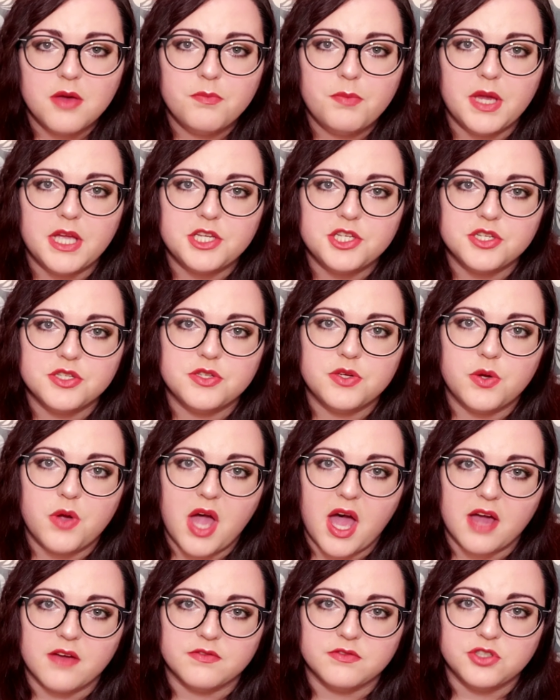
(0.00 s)
Patients who
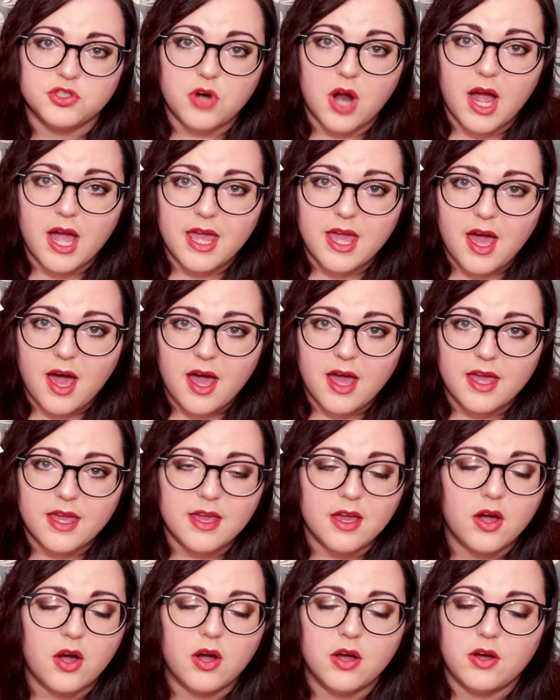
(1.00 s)
have dry
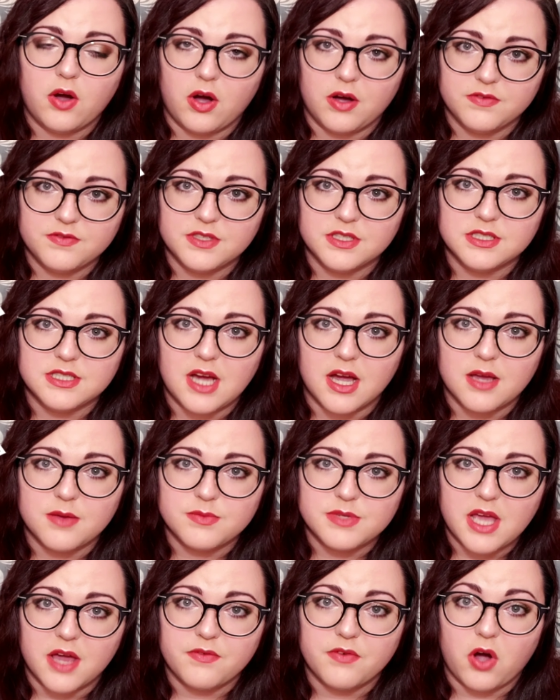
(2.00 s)
eye
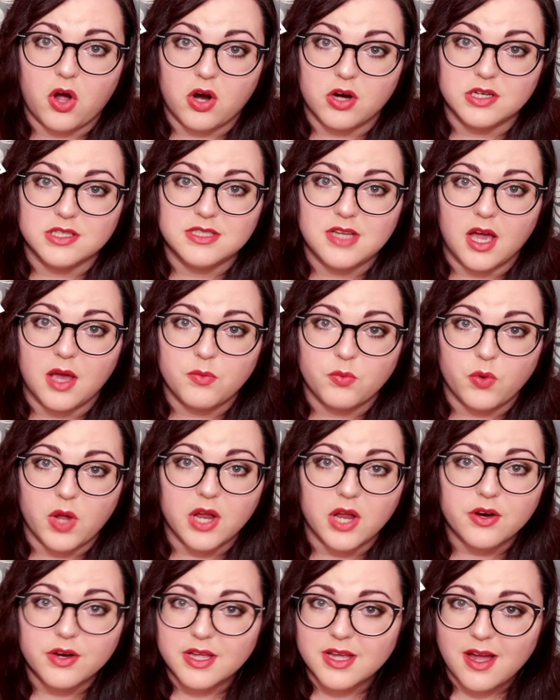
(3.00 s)
oftentimes have a hard time
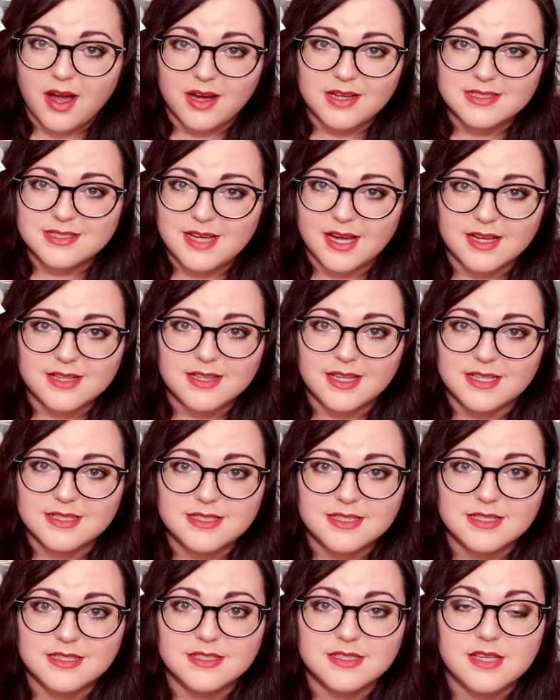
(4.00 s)
wearing contact
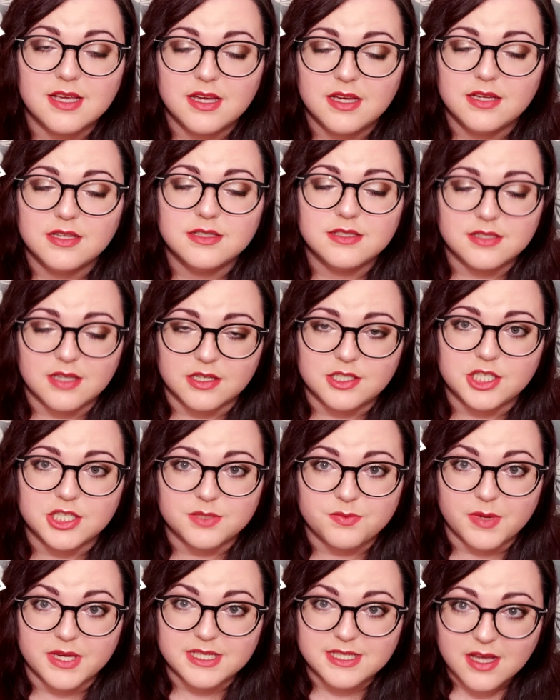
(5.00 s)
lenses, such
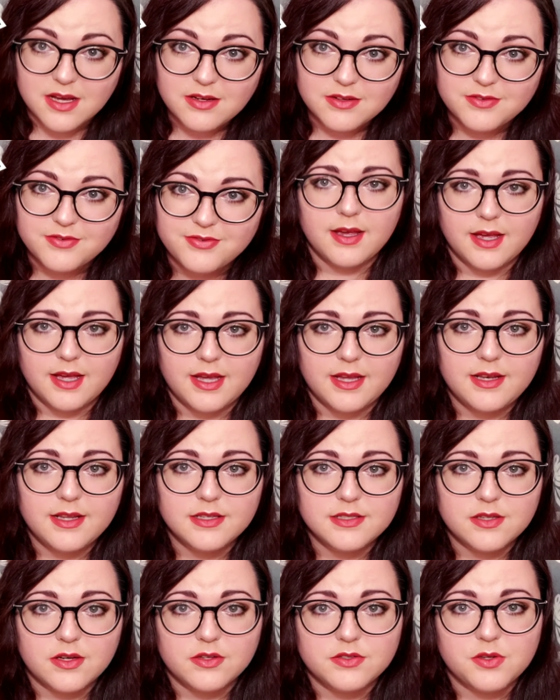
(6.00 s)
as myself. It
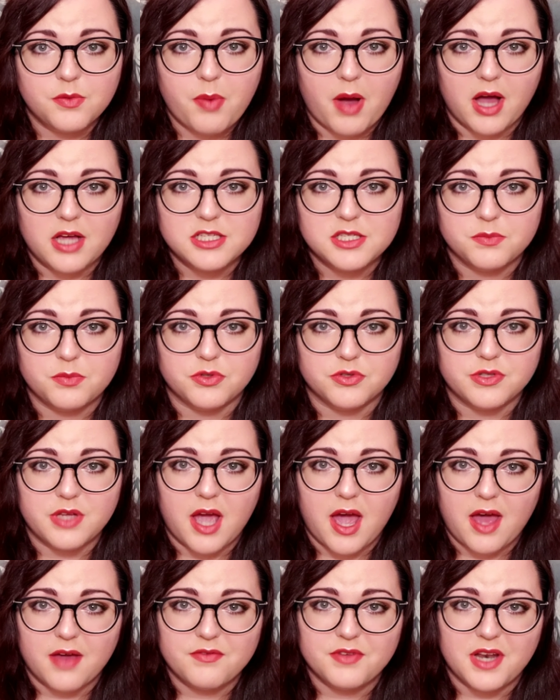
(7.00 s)
is also possible to
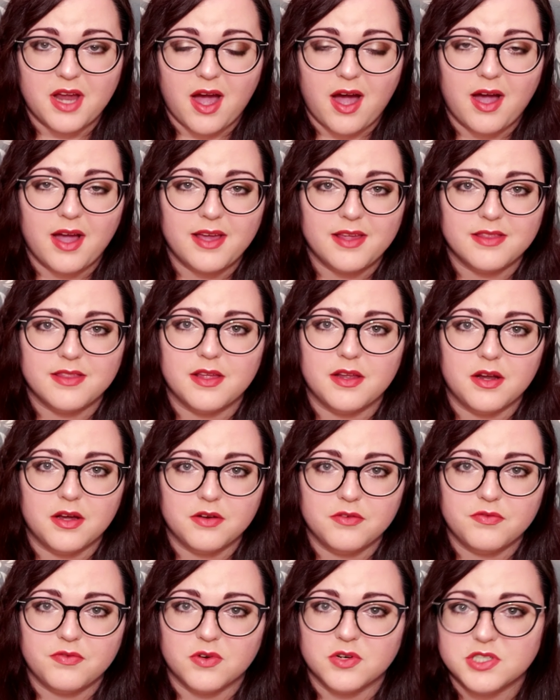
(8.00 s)
have an eye that
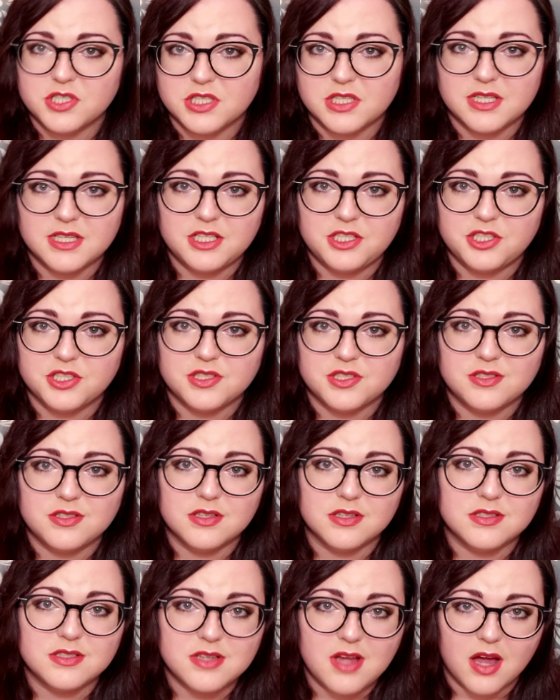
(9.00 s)
unfortunately just
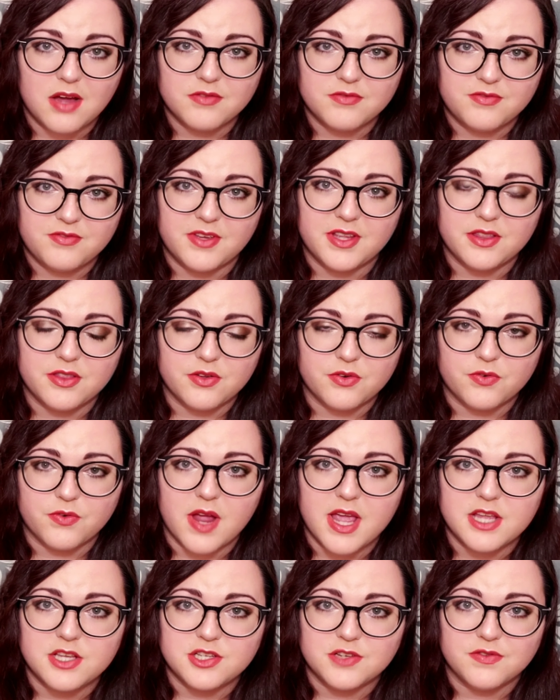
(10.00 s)
does not fit the
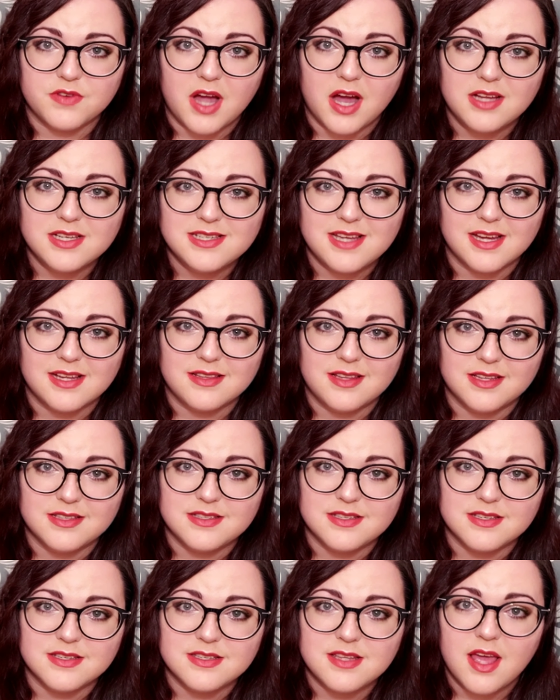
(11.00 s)
range of contact
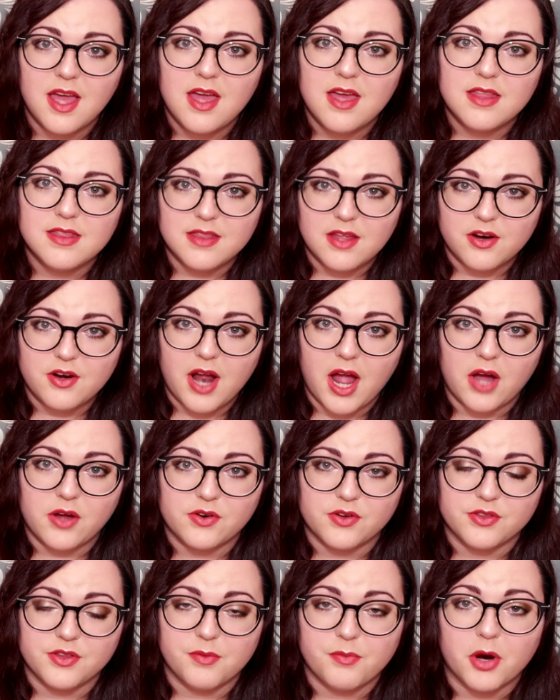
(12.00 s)
lenses that are out
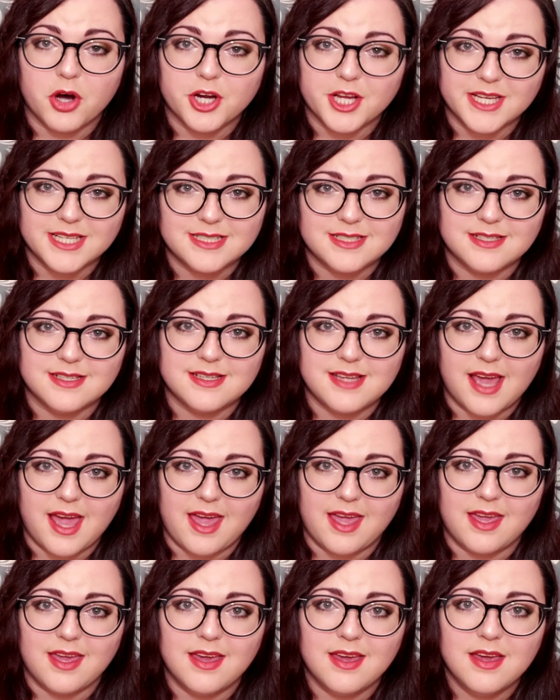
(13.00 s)
on the market
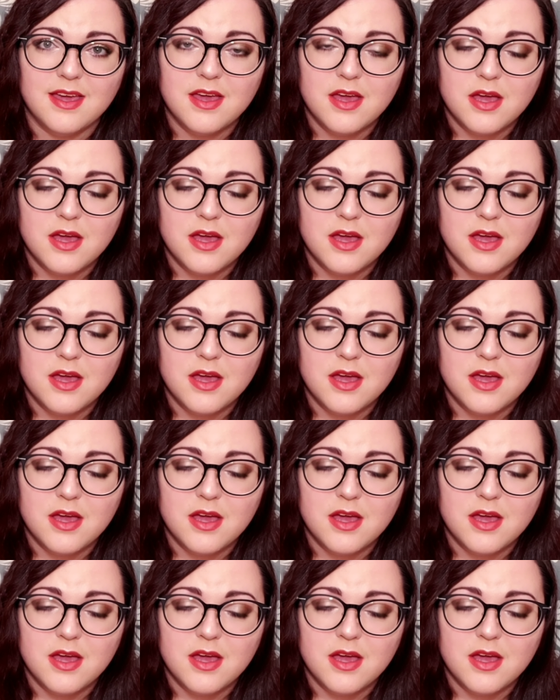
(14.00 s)
today.